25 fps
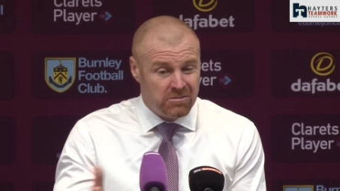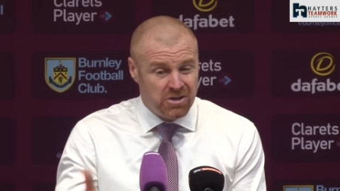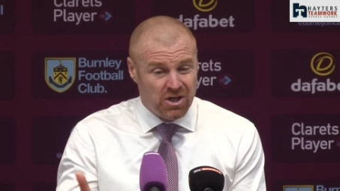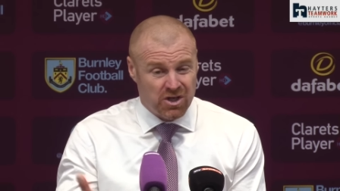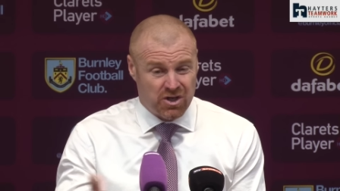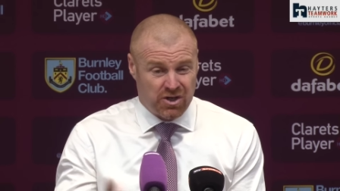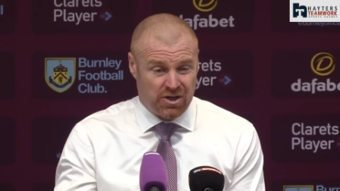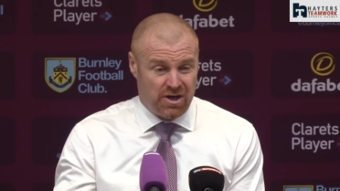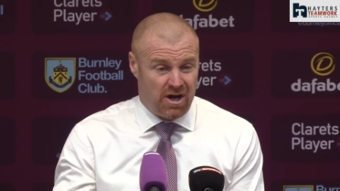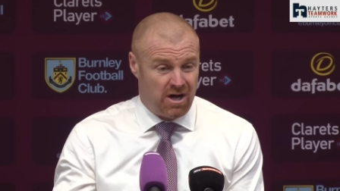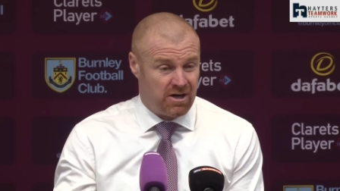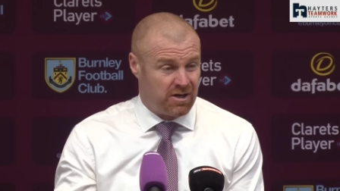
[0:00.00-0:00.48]

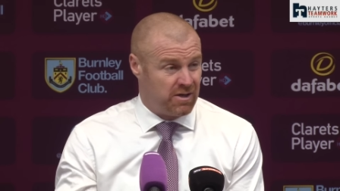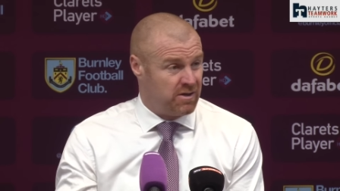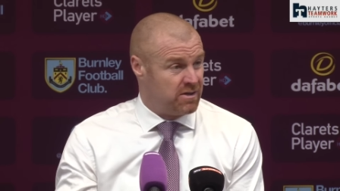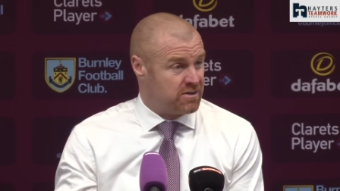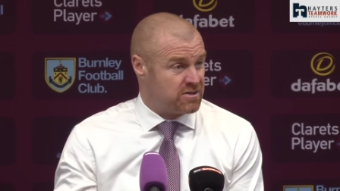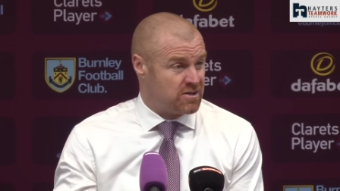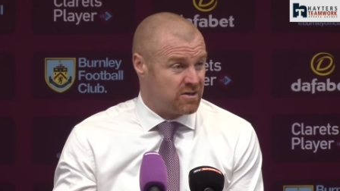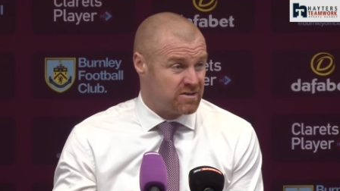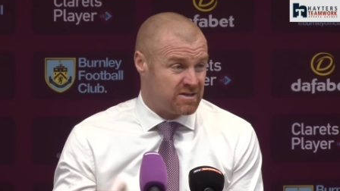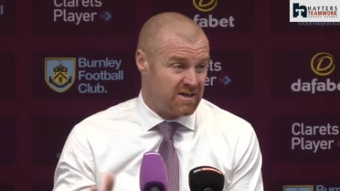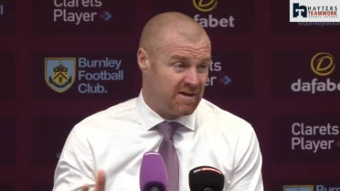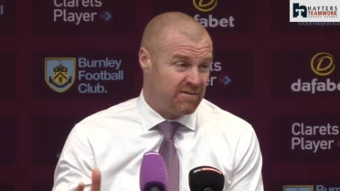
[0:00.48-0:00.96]
You could argue the
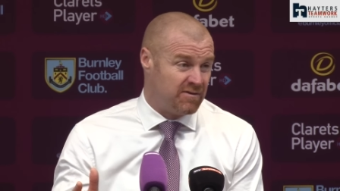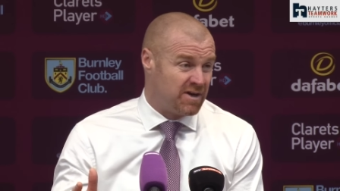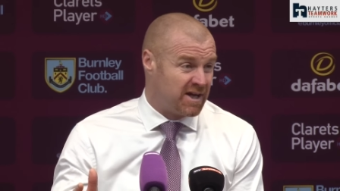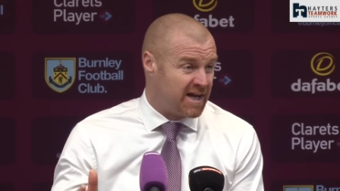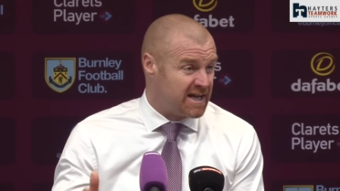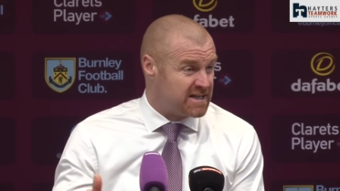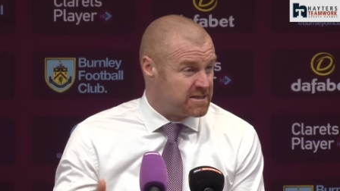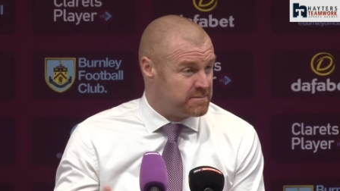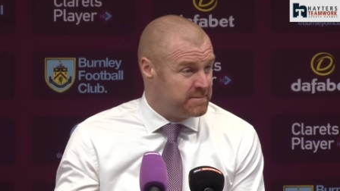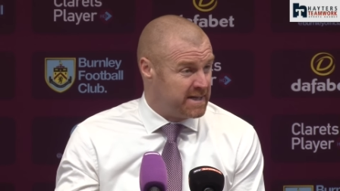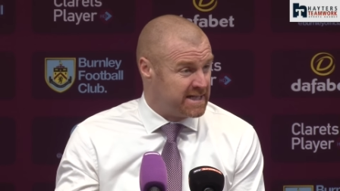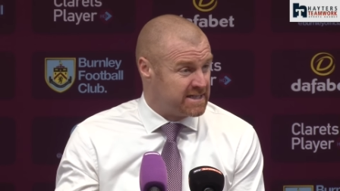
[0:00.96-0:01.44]
toss even
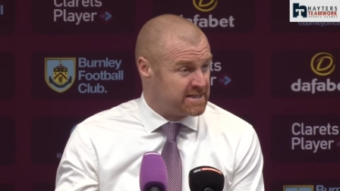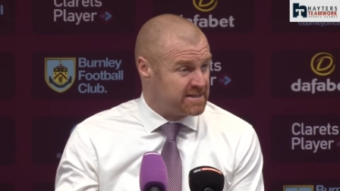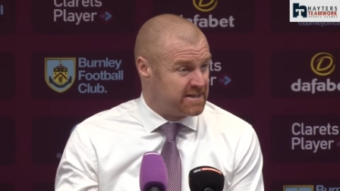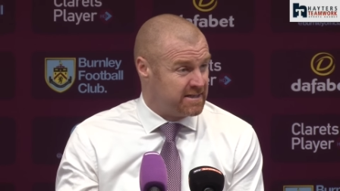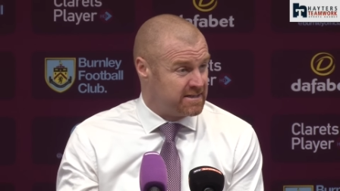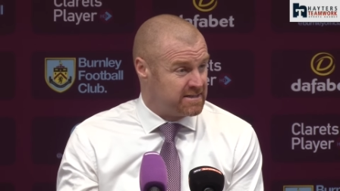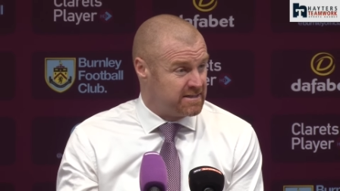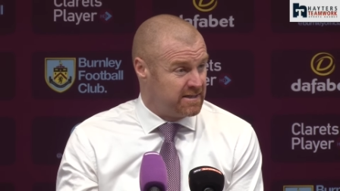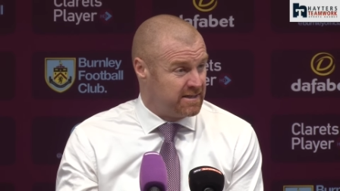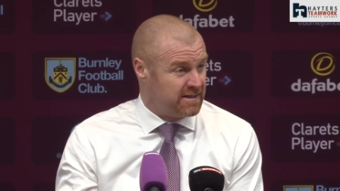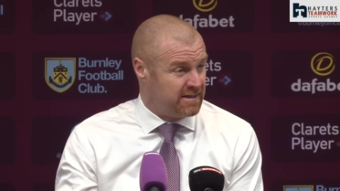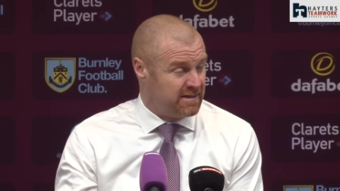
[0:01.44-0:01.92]
against Man
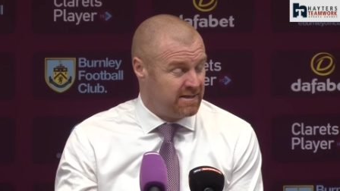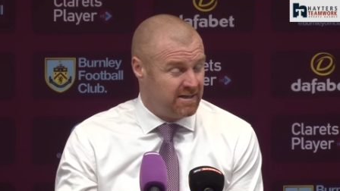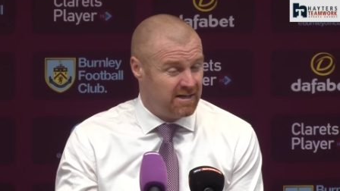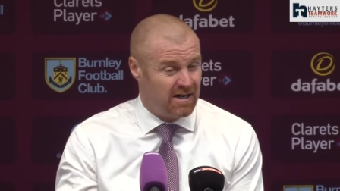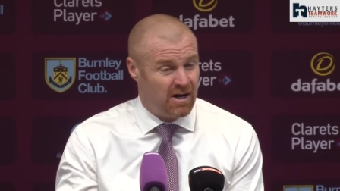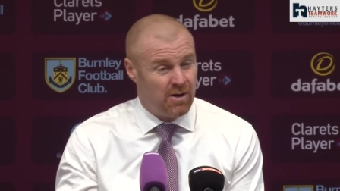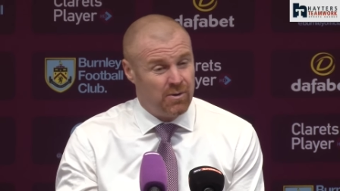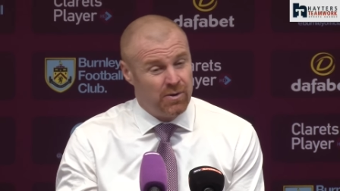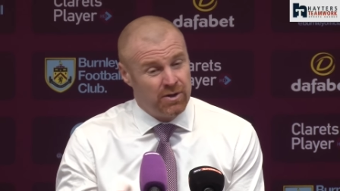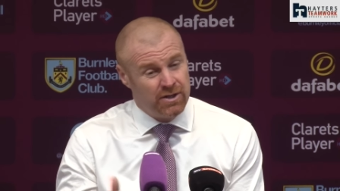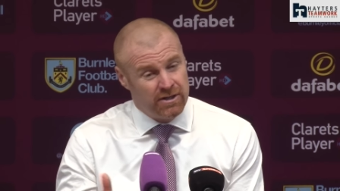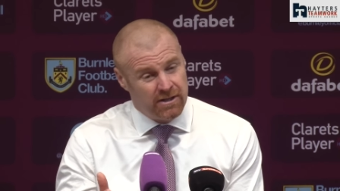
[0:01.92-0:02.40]
City, you
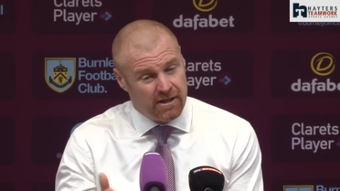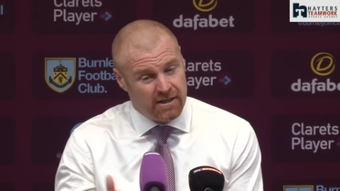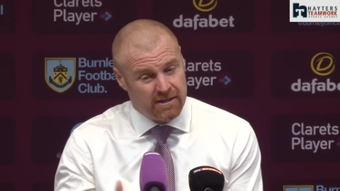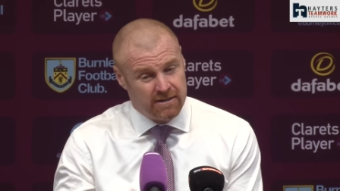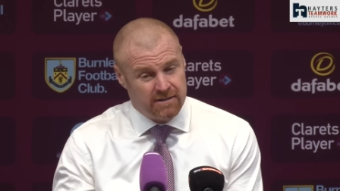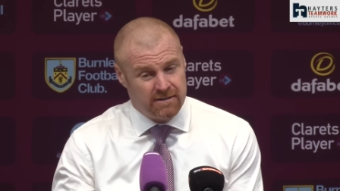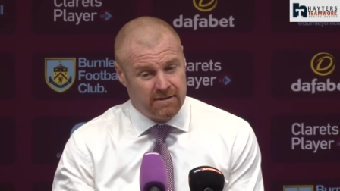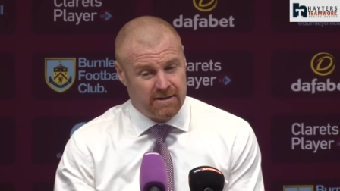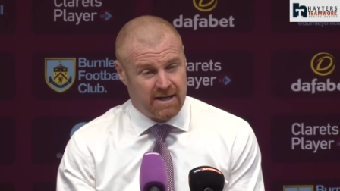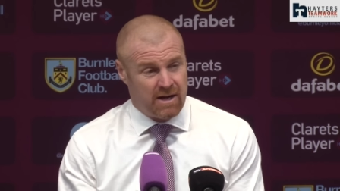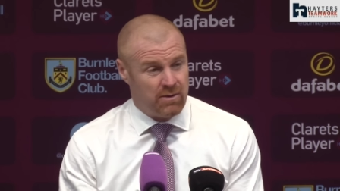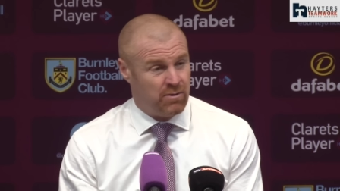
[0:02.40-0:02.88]
know, and,
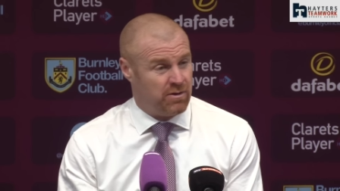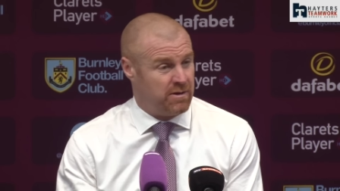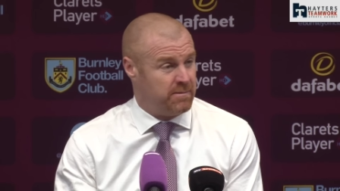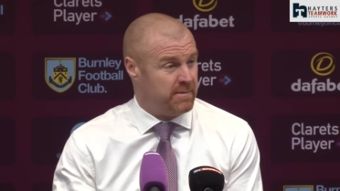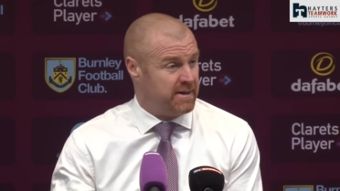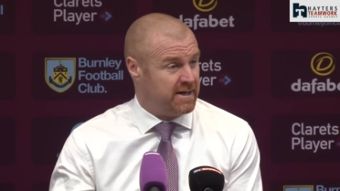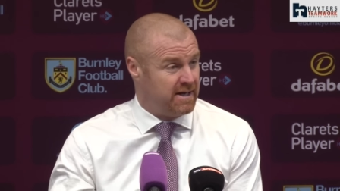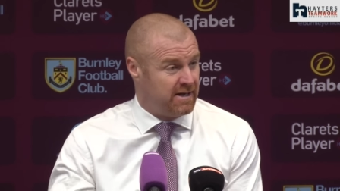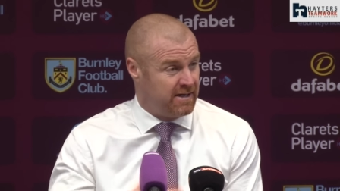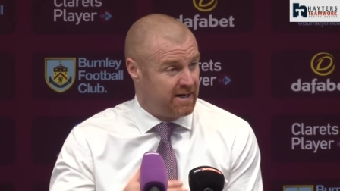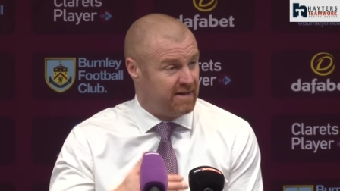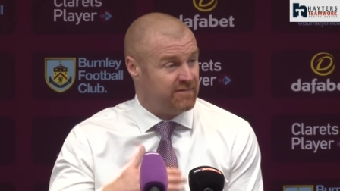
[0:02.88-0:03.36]
and that would have
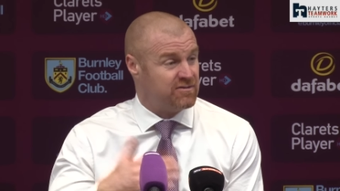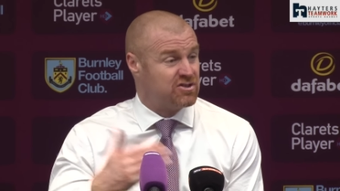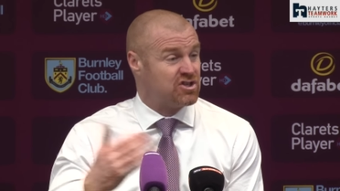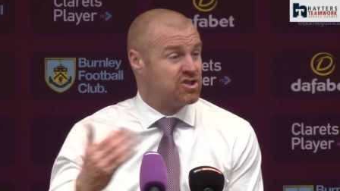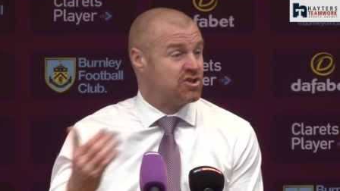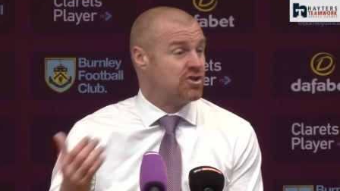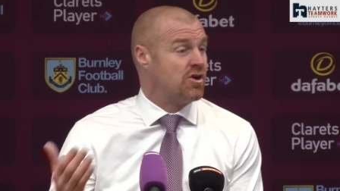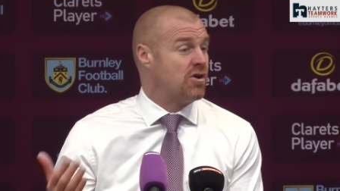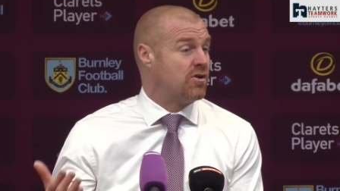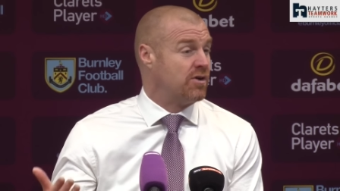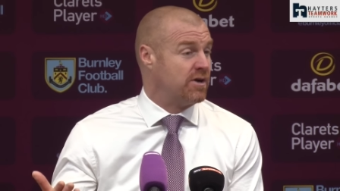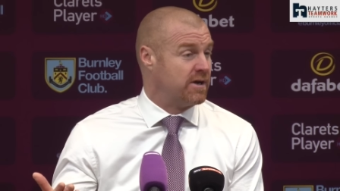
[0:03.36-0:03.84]
made an even
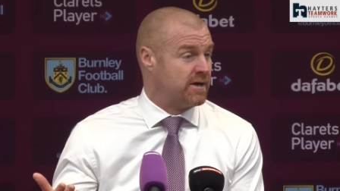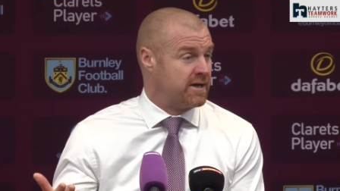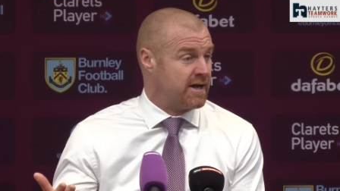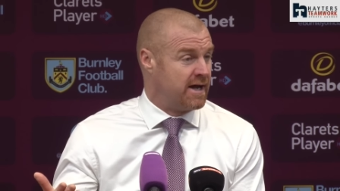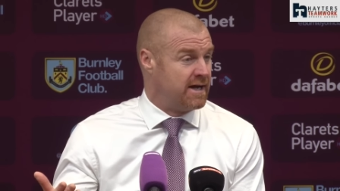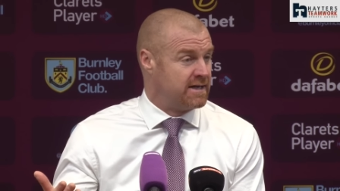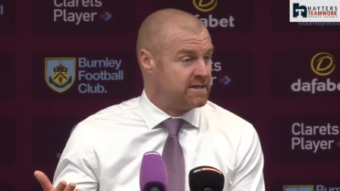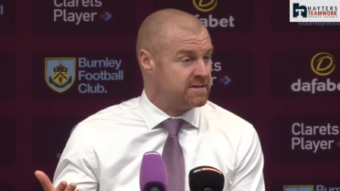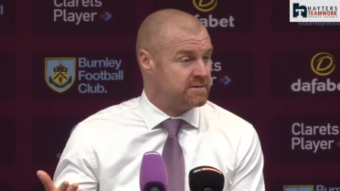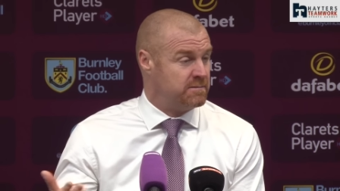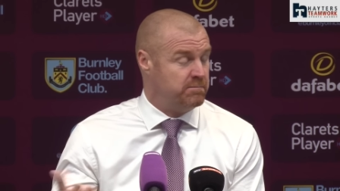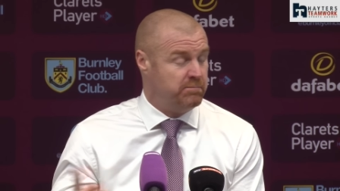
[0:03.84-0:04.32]
stronger
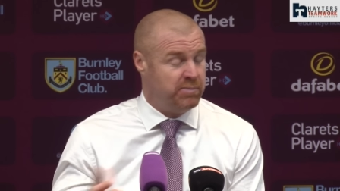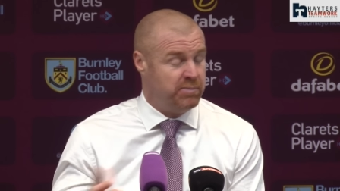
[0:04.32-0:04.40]
case.